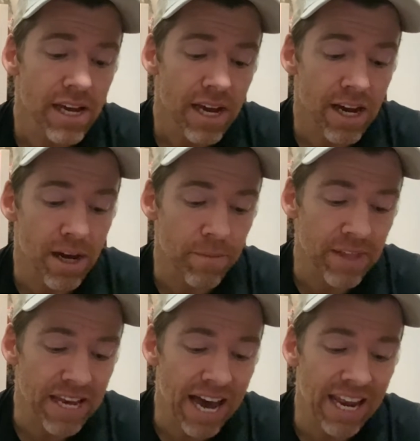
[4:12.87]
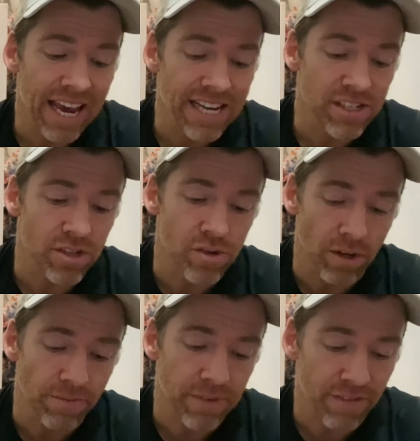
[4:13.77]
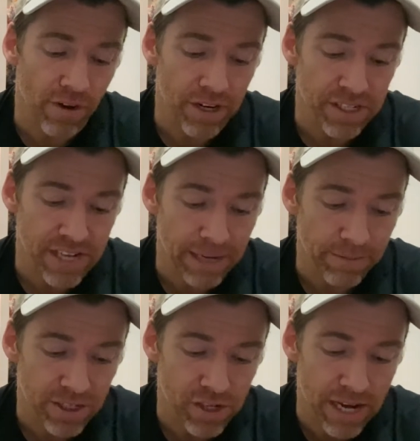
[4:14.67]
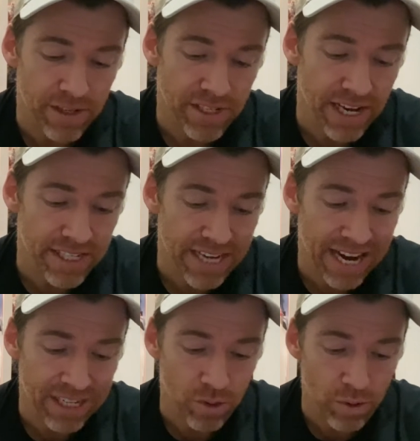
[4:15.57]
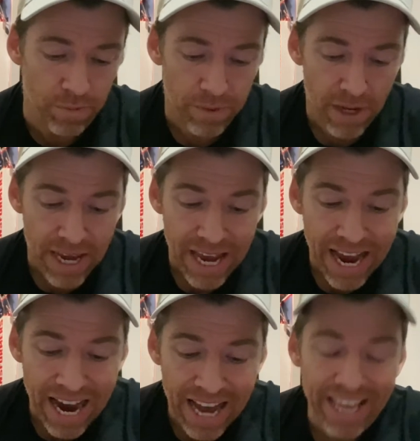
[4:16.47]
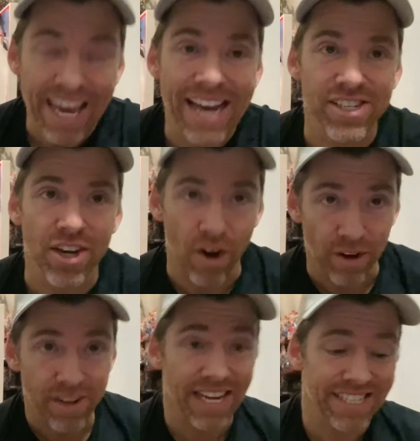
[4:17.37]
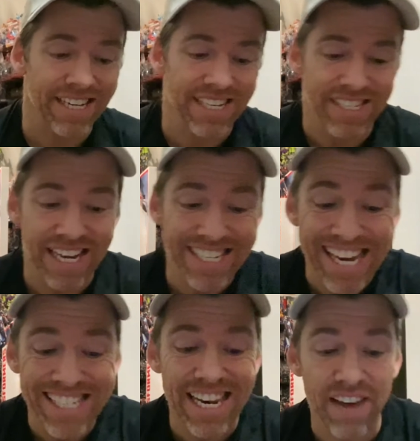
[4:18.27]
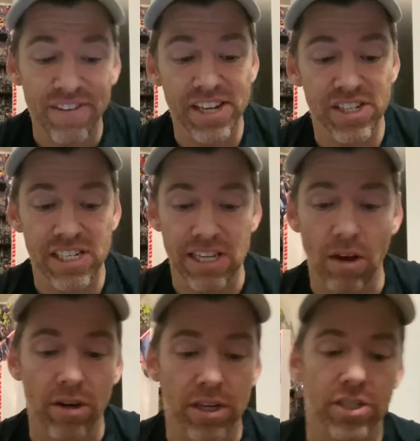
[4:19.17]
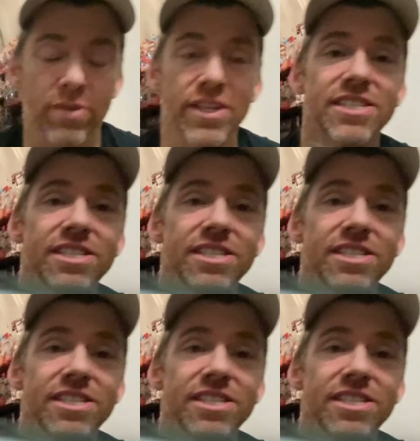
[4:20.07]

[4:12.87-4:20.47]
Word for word: The Alligator Tron, I've forgotten his name. That's not how you say it at all. Alligator Con, that's how you say it. He's 11 inches long. So this